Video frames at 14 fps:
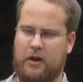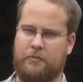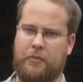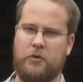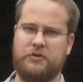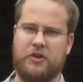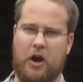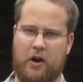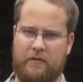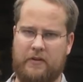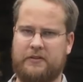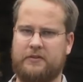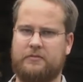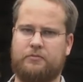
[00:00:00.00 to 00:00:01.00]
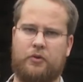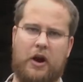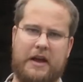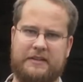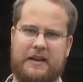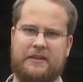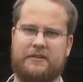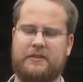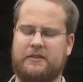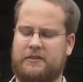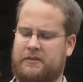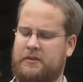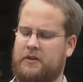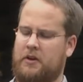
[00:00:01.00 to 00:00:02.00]
post-harvest
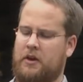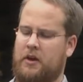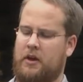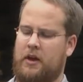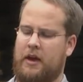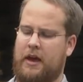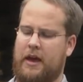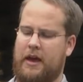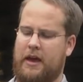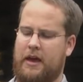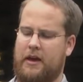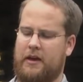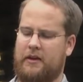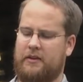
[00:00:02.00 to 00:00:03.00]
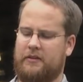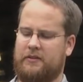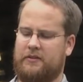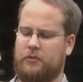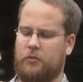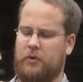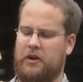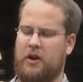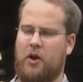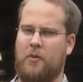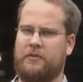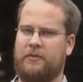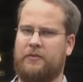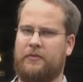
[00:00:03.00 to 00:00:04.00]
processes. And we
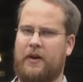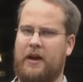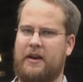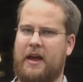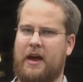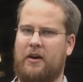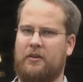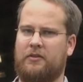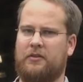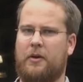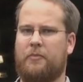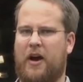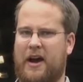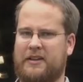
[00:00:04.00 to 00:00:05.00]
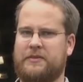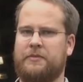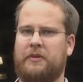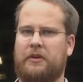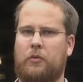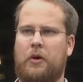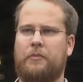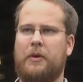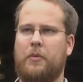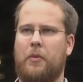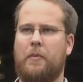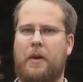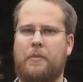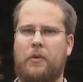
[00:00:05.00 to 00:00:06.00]
hope to find out approximately what
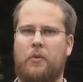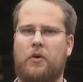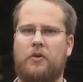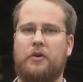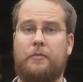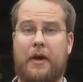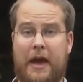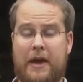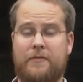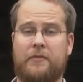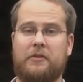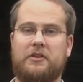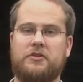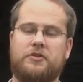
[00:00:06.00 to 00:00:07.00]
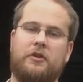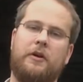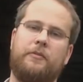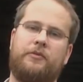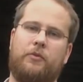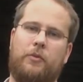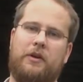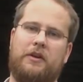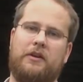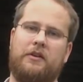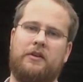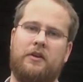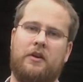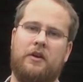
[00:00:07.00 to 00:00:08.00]
people might be willing to pay for these shrimp, so we
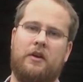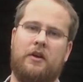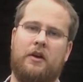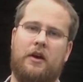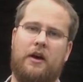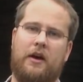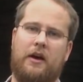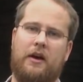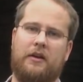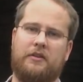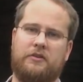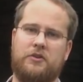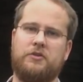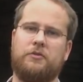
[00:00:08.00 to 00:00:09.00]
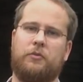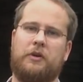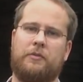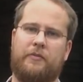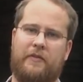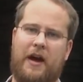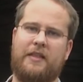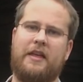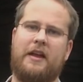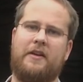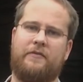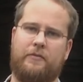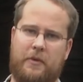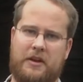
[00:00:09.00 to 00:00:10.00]
can provide that
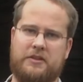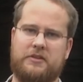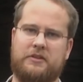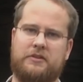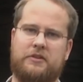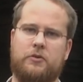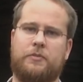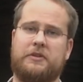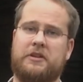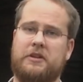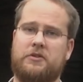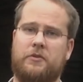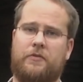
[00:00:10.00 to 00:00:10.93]
information to potential